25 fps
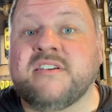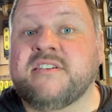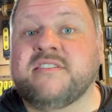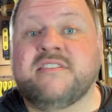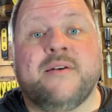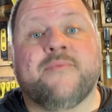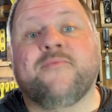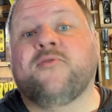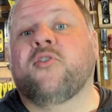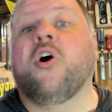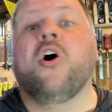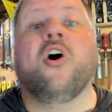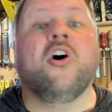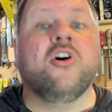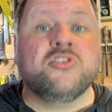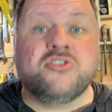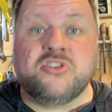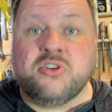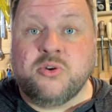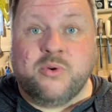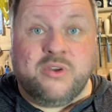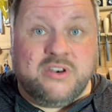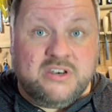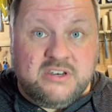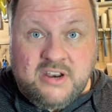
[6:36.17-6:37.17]
except for
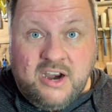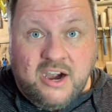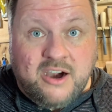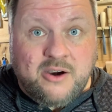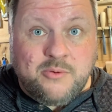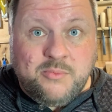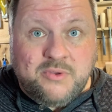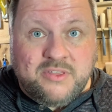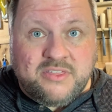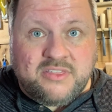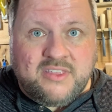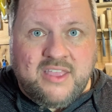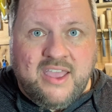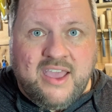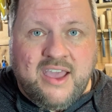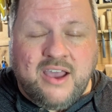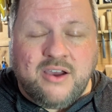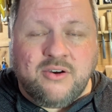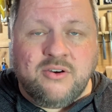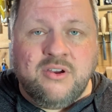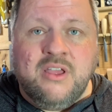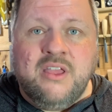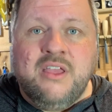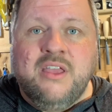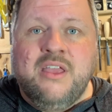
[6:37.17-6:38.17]
also in Dartmouth
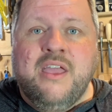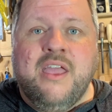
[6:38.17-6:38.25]
now.